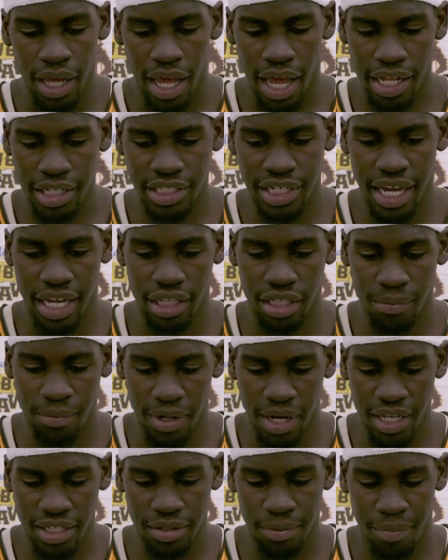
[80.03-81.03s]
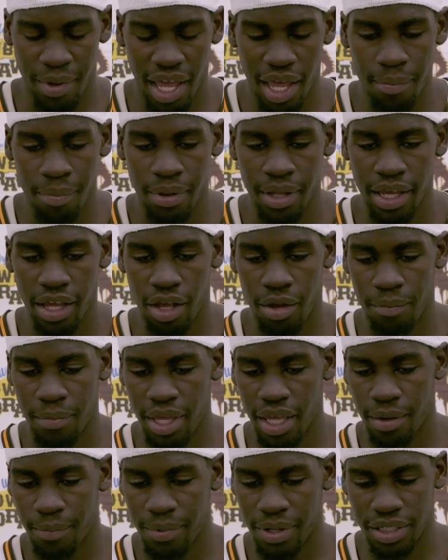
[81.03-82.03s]
I checked them, and that's a bad play on
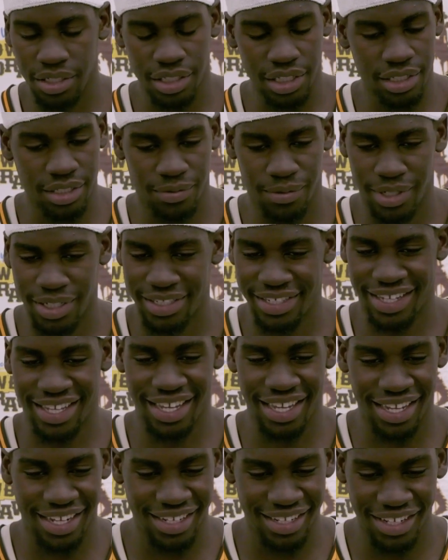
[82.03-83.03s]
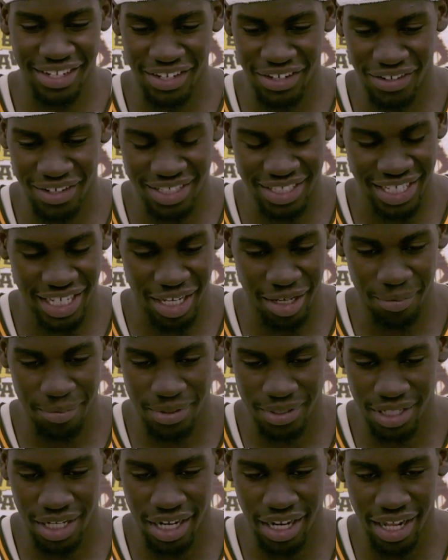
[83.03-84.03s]
me. But just once again, you know, the team
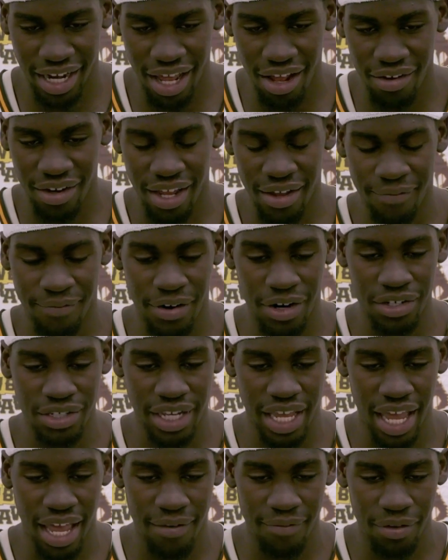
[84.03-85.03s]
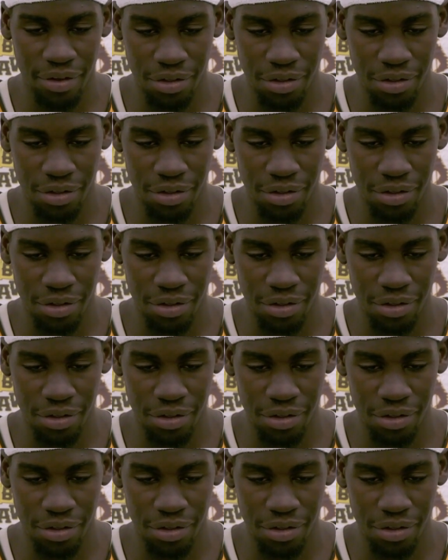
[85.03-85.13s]
stuck it out in that first half.